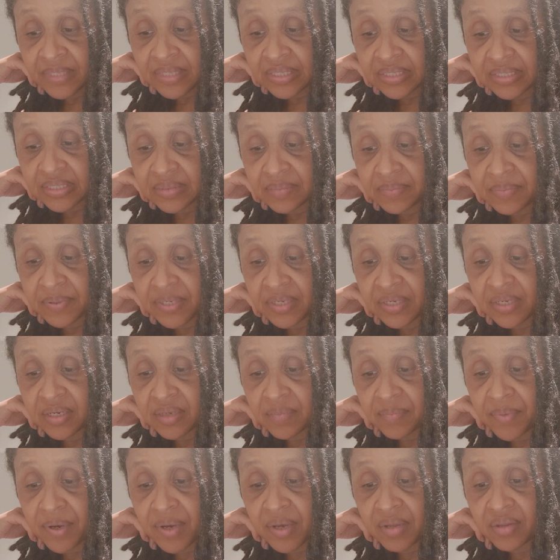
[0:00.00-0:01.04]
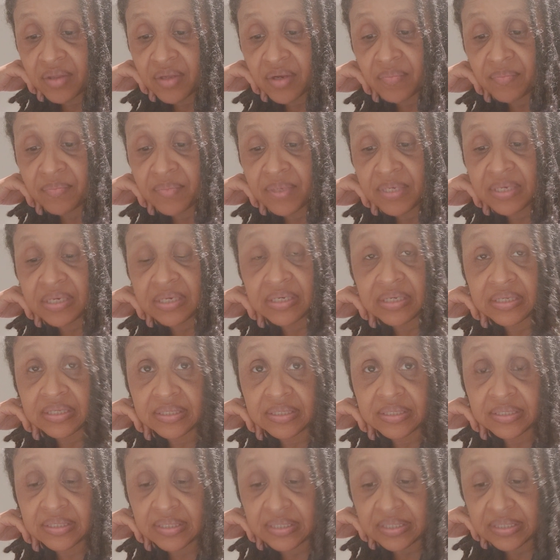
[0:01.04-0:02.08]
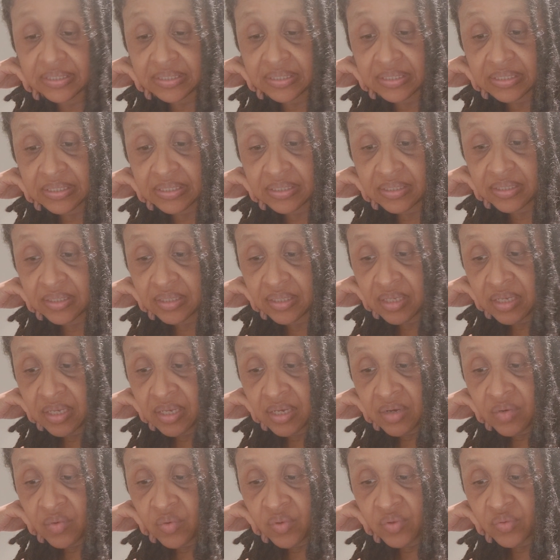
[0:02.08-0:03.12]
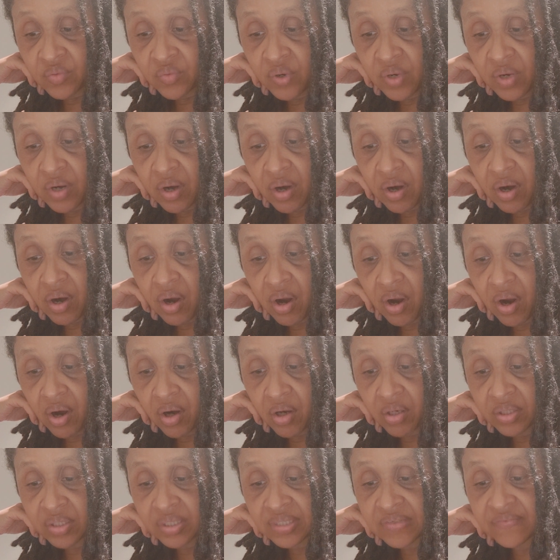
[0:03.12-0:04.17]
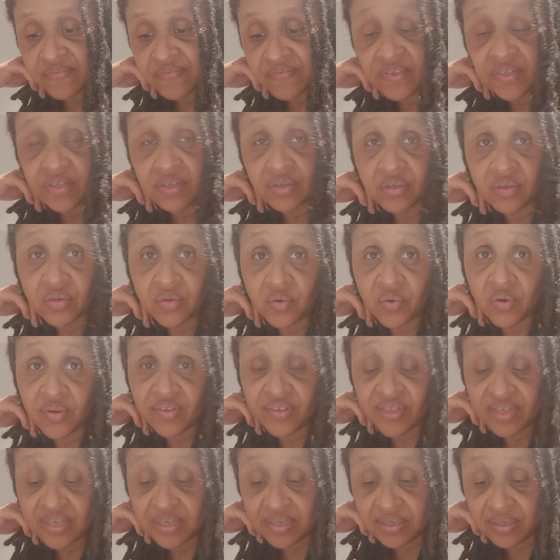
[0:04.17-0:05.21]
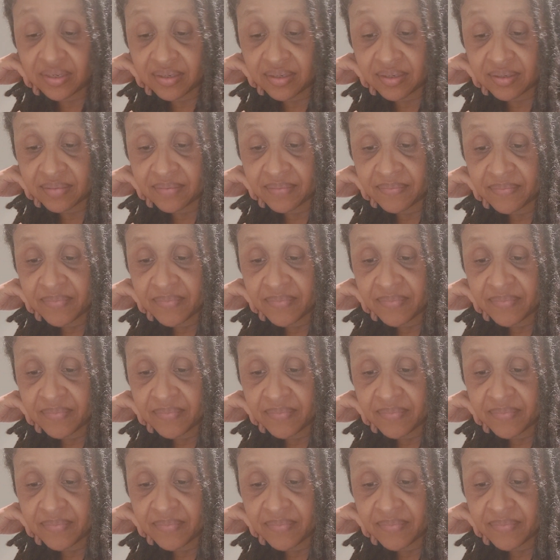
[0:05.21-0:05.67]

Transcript: is dependent upon their being consistent with what our hearts feel or think.